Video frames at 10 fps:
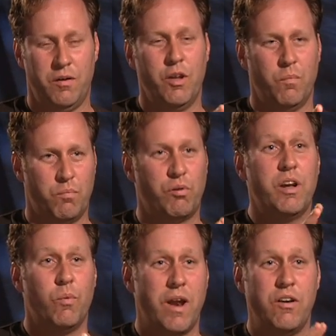you know,
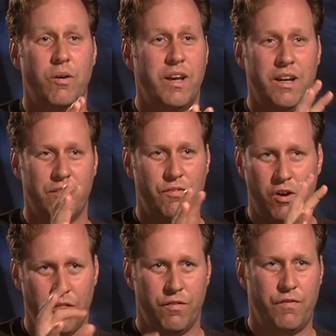pre-rendering of
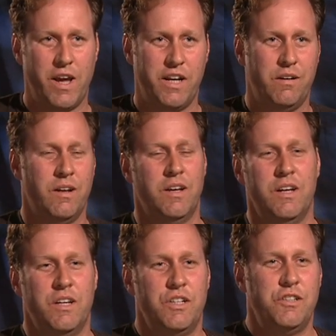all the fine
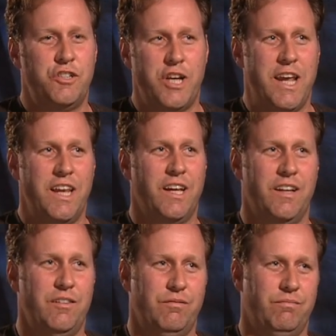shading and,